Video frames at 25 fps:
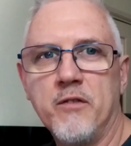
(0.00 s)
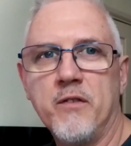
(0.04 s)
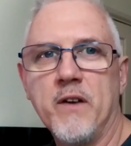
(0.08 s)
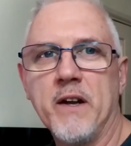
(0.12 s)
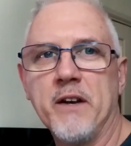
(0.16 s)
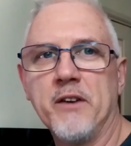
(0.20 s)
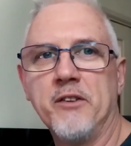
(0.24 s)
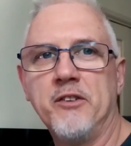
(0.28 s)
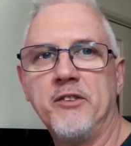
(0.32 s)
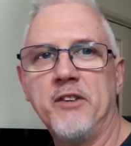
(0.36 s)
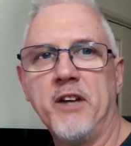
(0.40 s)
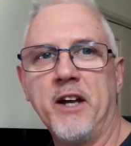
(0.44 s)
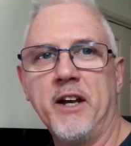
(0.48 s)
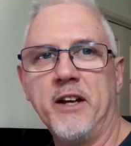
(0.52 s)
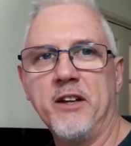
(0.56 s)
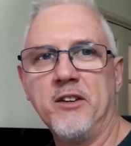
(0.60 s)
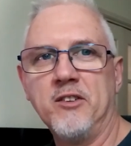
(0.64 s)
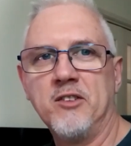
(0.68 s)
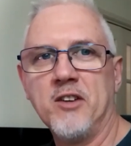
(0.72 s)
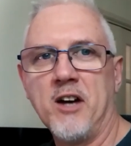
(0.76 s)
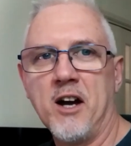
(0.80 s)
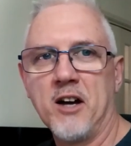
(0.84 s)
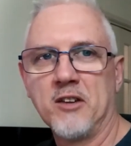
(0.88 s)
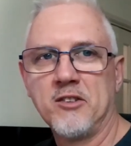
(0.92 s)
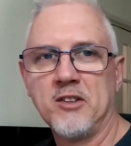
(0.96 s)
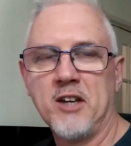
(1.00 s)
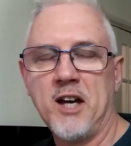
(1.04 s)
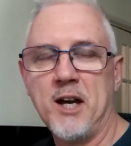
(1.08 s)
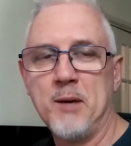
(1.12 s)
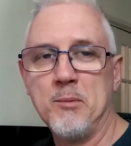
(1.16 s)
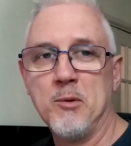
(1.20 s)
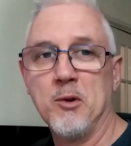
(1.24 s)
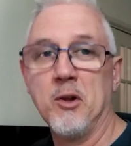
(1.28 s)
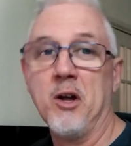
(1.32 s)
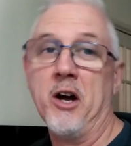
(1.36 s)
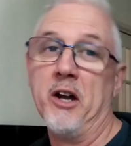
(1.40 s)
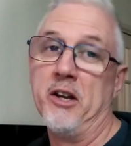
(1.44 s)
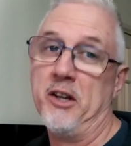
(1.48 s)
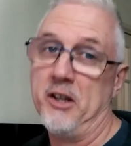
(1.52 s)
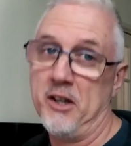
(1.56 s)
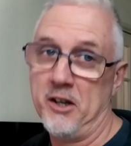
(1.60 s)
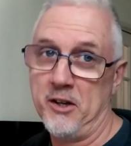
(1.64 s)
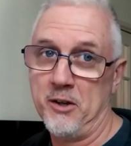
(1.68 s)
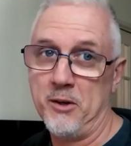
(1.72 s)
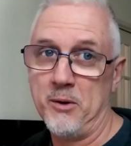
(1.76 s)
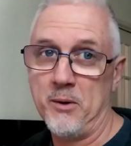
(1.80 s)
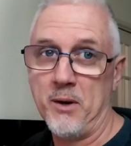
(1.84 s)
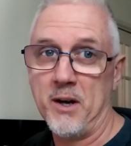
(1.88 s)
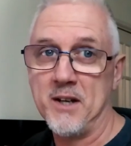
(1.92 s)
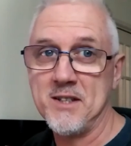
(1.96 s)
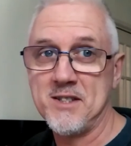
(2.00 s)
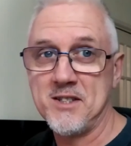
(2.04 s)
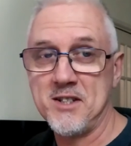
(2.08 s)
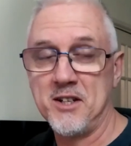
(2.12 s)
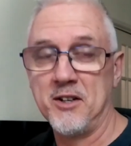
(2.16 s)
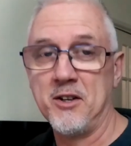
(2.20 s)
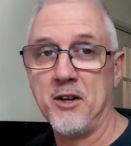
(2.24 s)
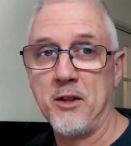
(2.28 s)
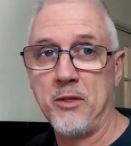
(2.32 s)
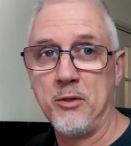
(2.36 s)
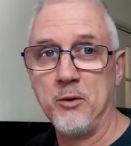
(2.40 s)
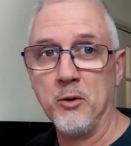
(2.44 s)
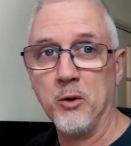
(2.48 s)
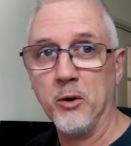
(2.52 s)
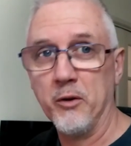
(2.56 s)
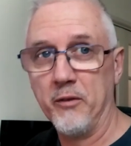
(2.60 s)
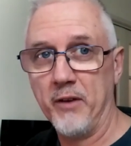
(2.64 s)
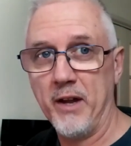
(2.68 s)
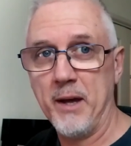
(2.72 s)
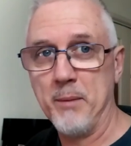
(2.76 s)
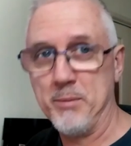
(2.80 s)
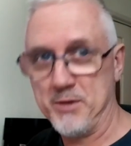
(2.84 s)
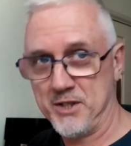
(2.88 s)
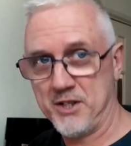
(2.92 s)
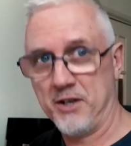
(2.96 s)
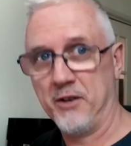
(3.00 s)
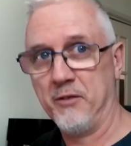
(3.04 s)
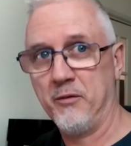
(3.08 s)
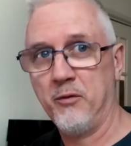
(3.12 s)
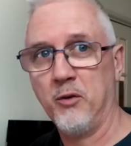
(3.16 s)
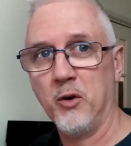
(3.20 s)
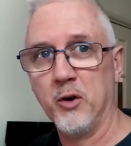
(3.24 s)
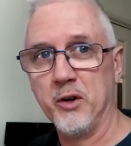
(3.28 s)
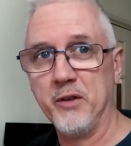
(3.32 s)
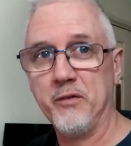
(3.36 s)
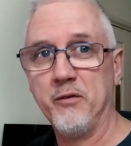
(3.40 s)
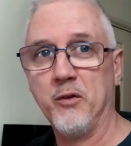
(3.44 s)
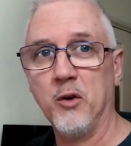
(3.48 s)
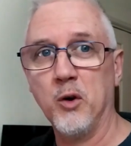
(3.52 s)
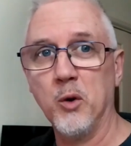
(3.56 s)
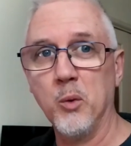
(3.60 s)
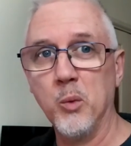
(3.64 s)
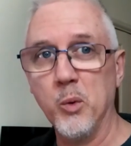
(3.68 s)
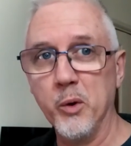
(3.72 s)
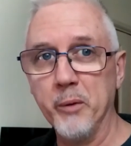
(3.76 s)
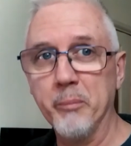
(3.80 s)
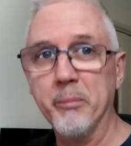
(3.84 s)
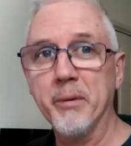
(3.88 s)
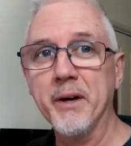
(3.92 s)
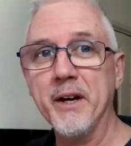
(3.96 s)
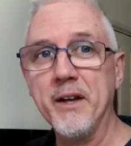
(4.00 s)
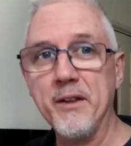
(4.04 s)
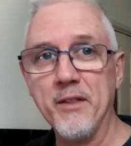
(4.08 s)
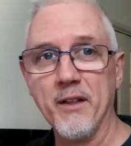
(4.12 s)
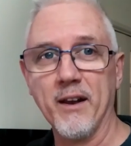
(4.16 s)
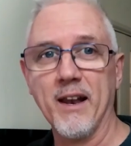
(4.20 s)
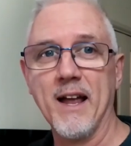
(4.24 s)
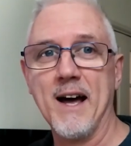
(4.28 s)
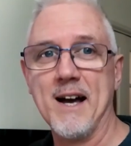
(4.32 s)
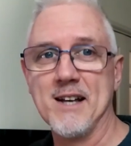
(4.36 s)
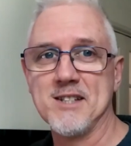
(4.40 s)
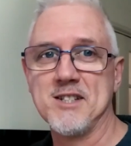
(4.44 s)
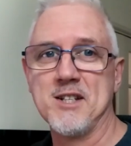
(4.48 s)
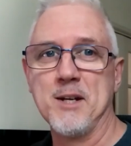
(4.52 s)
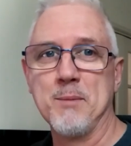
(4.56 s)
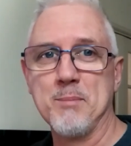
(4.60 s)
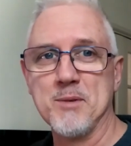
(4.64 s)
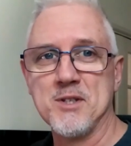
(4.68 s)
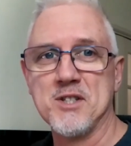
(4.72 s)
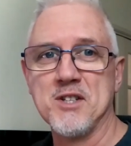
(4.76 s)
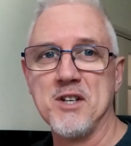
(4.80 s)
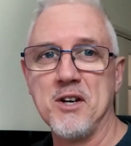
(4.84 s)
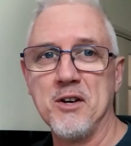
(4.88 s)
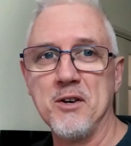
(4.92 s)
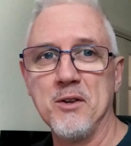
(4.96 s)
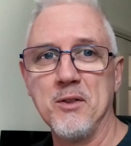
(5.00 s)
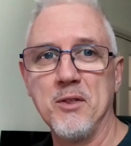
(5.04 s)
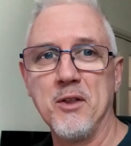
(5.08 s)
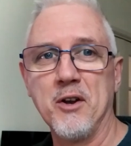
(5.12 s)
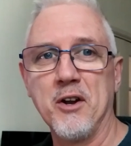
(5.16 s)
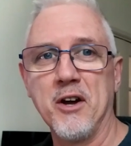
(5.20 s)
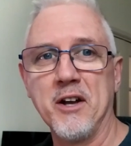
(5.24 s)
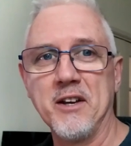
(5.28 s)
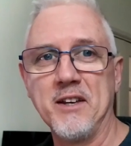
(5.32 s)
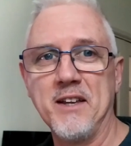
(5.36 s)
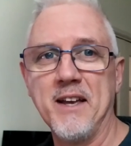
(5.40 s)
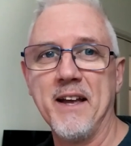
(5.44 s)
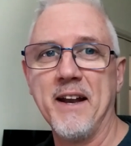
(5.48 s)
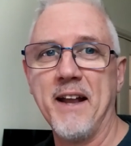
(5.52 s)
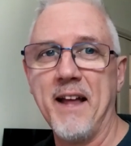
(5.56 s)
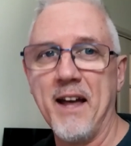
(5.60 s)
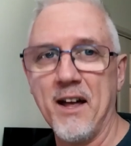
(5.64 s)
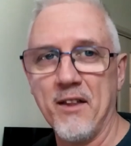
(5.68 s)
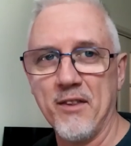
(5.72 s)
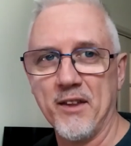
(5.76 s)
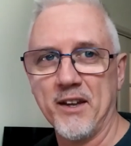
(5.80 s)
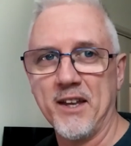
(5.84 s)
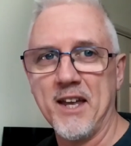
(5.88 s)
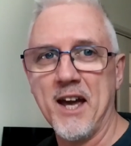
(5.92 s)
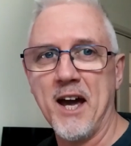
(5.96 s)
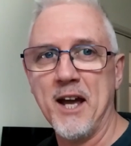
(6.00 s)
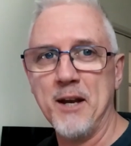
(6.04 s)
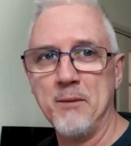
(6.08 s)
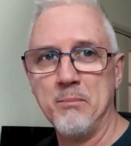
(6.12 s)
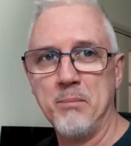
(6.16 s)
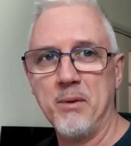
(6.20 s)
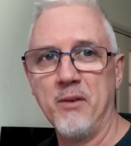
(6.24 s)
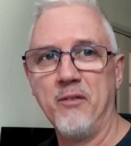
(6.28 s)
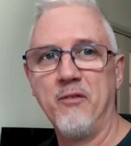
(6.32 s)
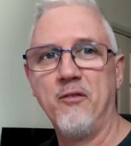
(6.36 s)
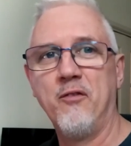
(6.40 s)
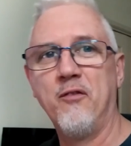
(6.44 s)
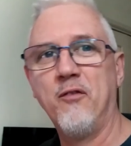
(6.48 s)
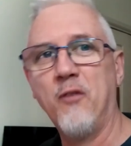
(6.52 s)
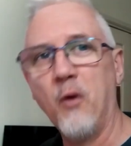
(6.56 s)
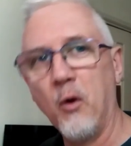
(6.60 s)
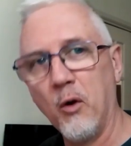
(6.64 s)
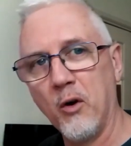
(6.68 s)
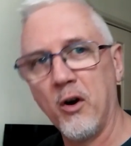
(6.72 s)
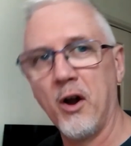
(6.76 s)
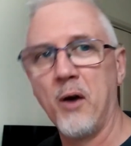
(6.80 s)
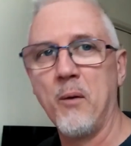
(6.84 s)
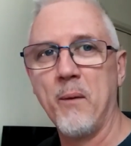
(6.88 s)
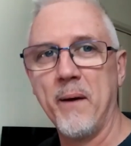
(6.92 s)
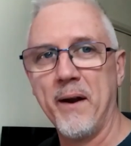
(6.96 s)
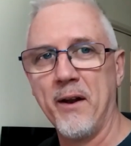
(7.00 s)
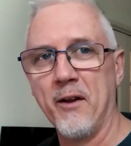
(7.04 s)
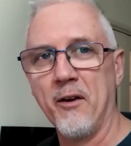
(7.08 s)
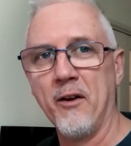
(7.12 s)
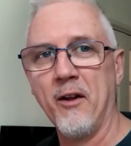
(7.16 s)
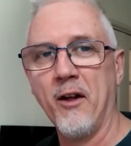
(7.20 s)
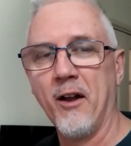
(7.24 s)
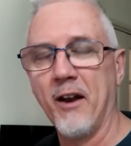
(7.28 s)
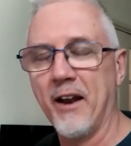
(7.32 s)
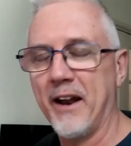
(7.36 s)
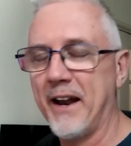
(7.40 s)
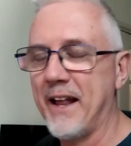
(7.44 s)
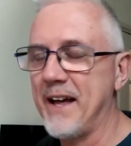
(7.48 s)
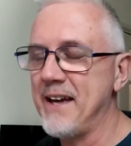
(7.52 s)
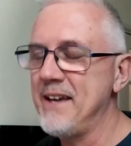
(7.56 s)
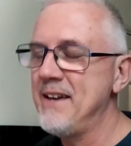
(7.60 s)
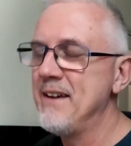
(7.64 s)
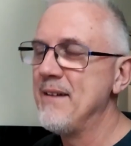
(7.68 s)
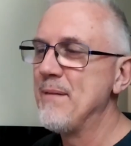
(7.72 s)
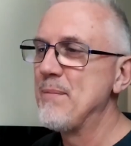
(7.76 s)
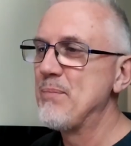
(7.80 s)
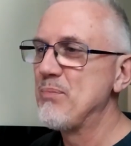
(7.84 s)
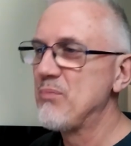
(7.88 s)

of Understanding Darktable. I know I said I thought episode 44 would be the last episode that I'd get out the gate before I went on holiday.